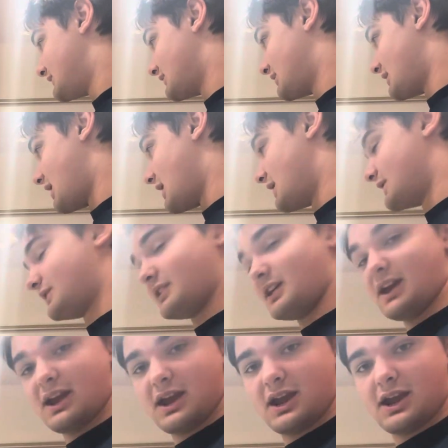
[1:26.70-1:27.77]
is
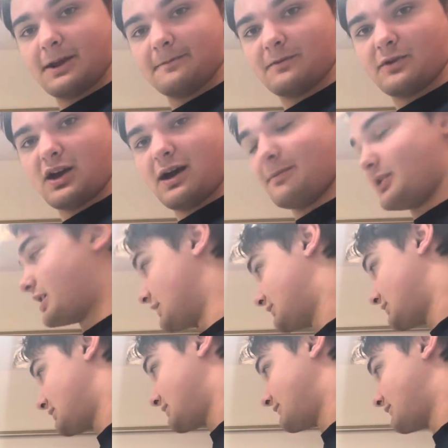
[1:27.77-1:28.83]
a combination of